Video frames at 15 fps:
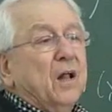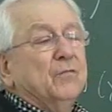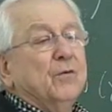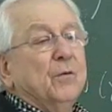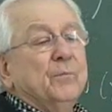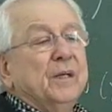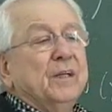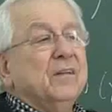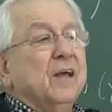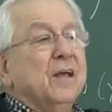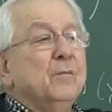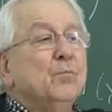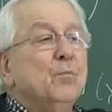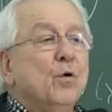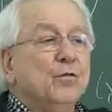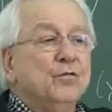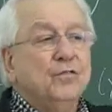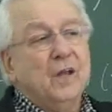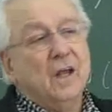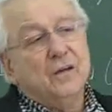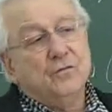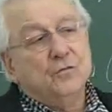alpha beta in both
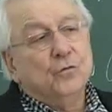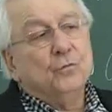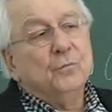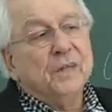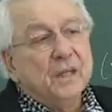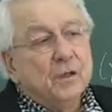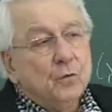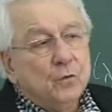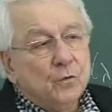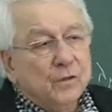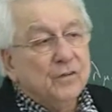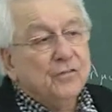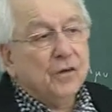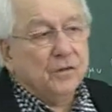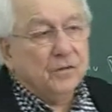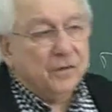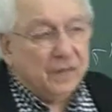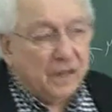sides should be equal to each other.